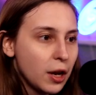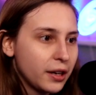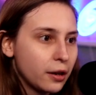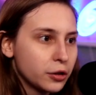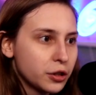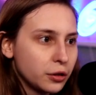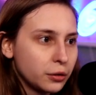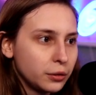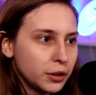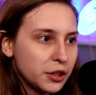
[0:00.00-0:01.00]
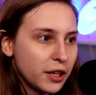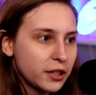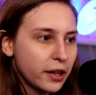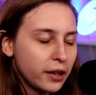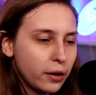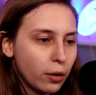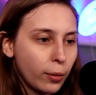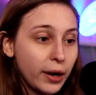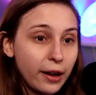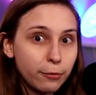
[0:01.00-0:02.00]
But it also says that here
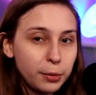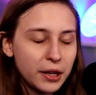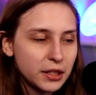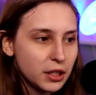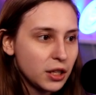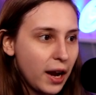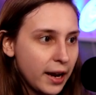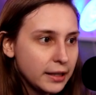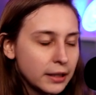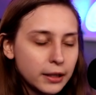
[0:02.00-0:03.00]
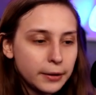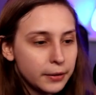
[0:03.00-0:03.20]
already FPS is 8,